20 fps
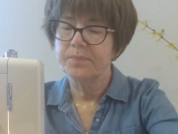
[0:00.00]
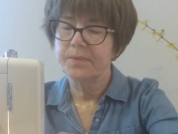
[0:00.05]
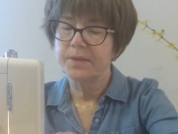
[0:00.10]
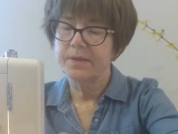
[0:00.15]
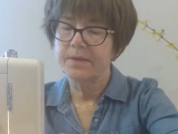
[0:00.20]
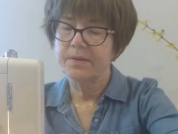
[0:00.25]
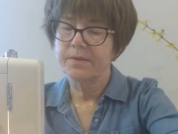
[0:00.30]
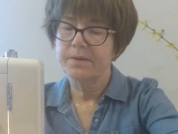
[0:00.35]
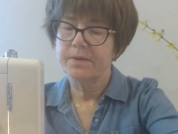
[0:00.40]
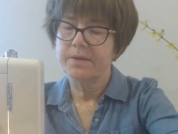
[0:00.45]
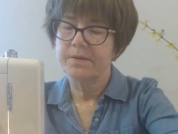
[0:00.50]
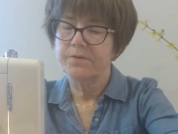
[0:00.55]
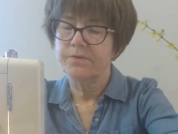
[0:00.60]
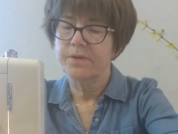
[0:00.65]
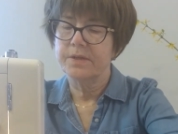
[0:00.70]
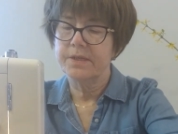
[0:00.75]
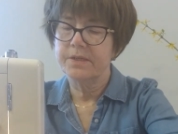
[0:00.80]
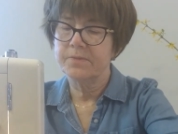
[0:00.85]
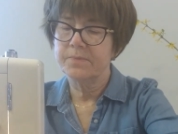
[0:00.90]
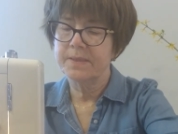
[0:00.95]
I'm going to
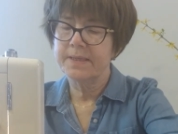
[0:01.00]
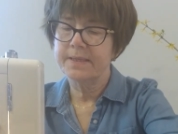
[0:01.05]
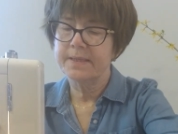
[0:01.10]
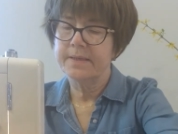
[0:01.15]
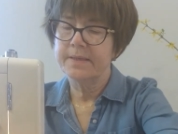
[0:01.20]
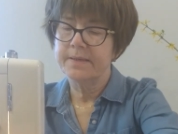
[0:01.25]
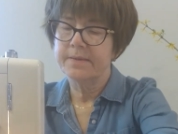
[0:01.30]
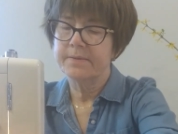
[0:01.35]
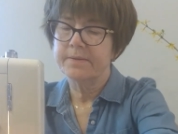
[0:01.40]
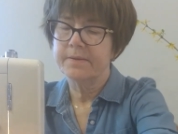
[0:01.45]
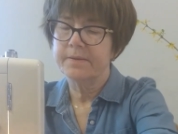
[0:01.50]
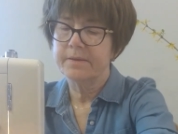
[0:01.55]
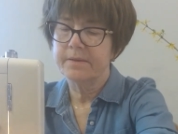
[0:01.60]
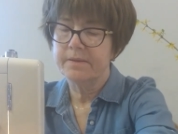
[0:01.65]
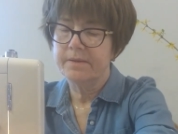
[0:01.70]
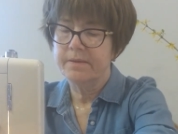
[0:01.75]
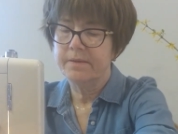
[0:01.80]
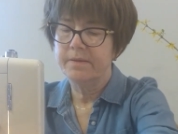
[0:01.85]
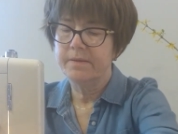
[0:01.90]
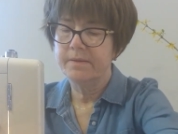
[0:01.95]
raise my
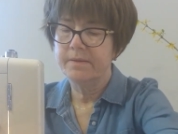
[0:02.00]
needle.